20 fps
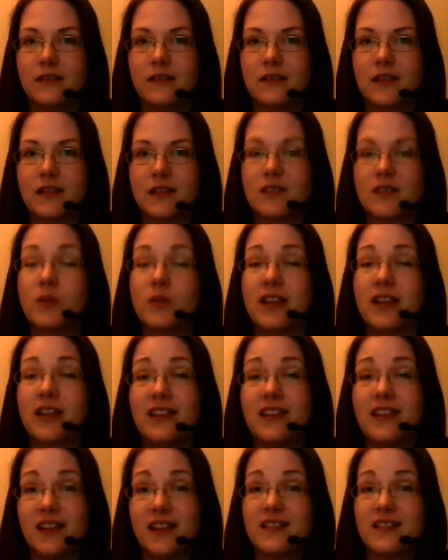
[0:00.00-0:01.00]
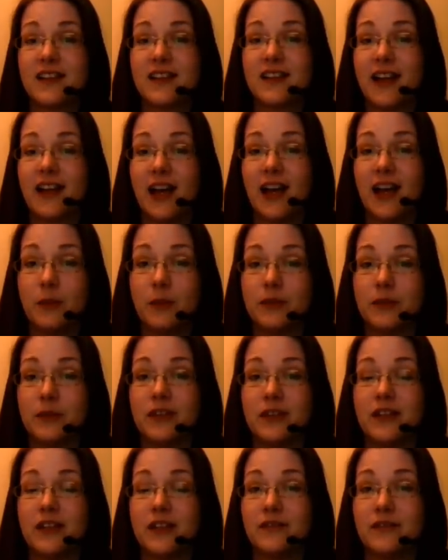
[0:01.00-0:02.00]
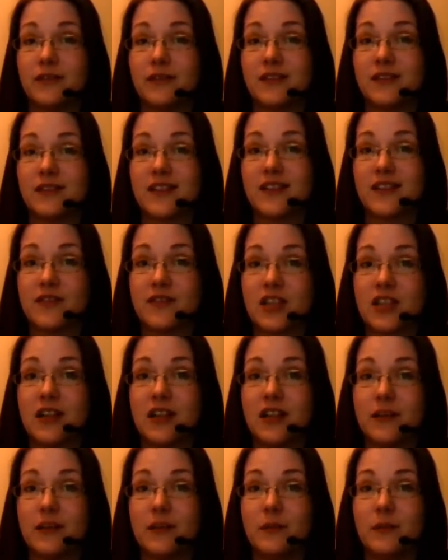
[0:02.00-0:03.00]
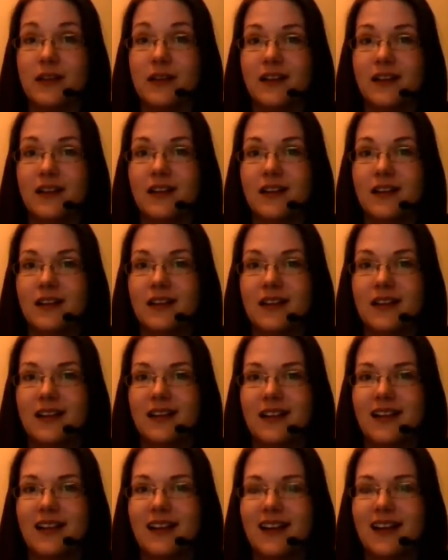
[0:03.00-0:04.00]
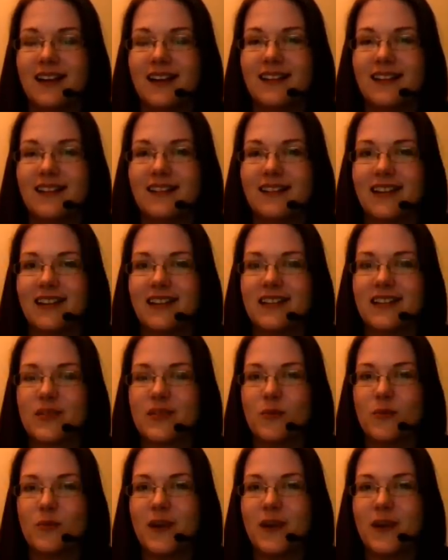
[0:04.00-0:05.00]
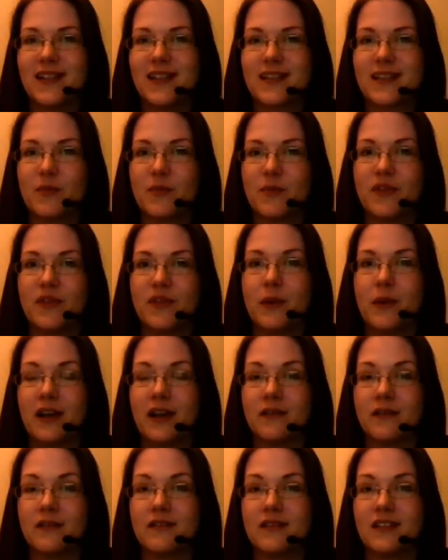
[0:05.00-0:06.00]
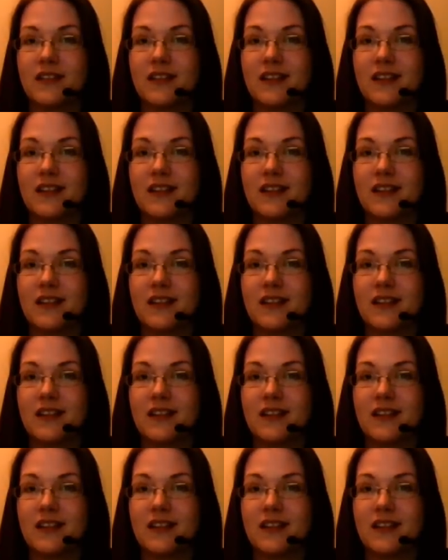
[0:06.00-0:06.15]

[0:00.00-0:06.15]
Because what I think is going to happen in the fullness of time, and this will weird some of you out,